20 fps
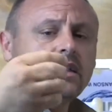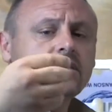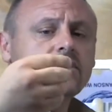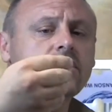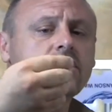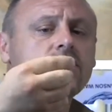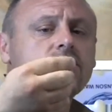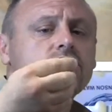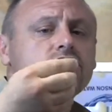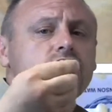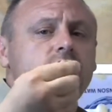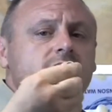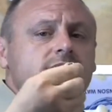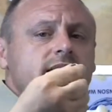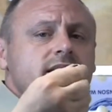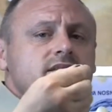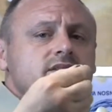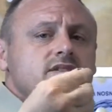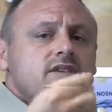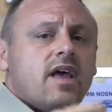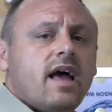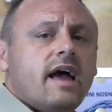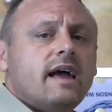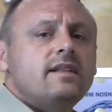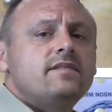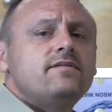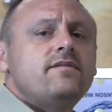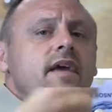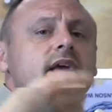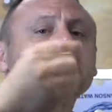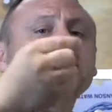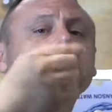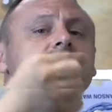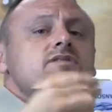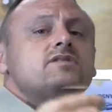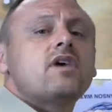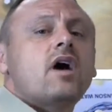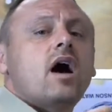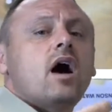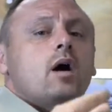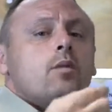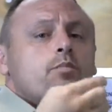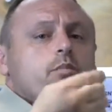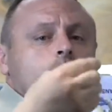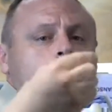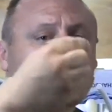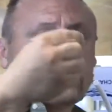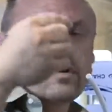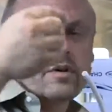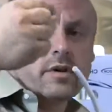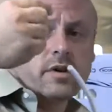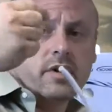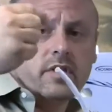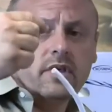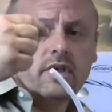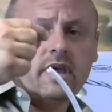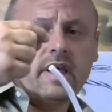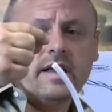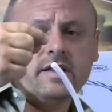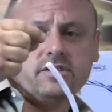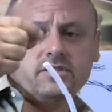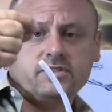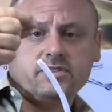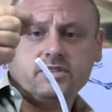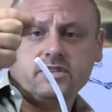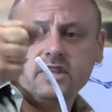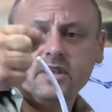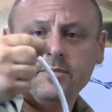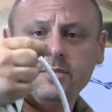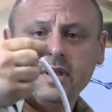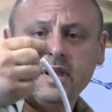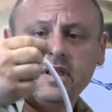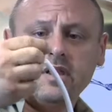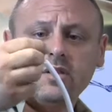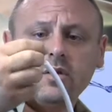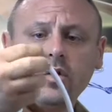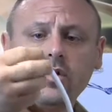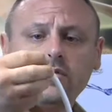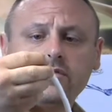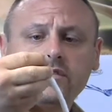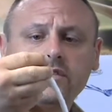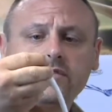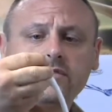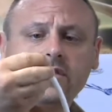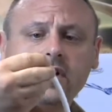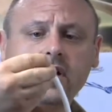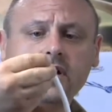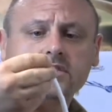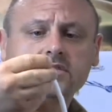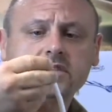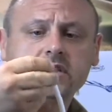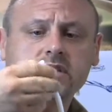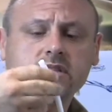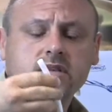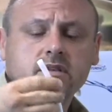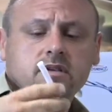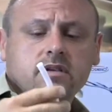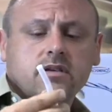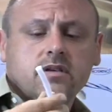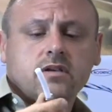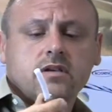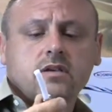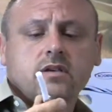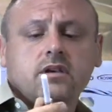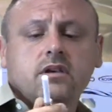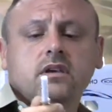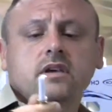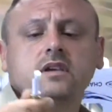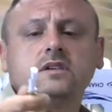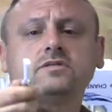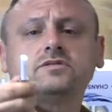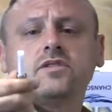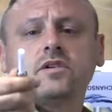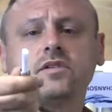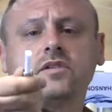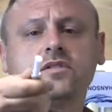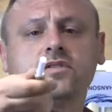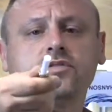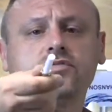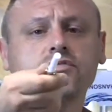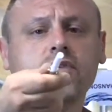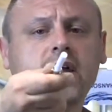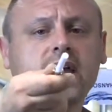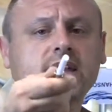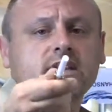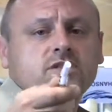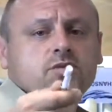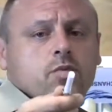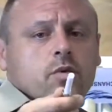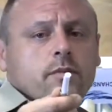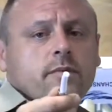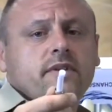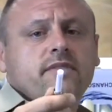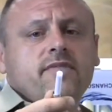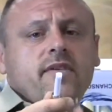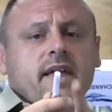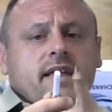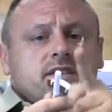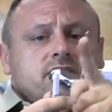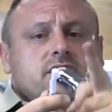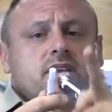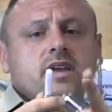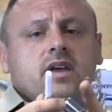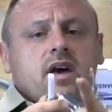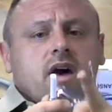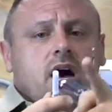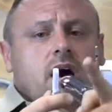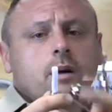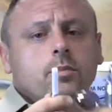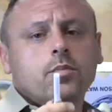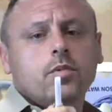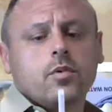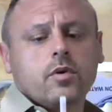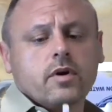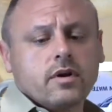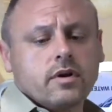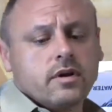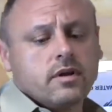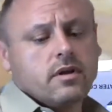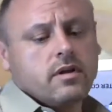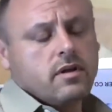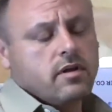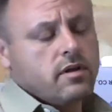The threaded side faces upward as you're slipping it over the faucet. So the threads will be facing upward.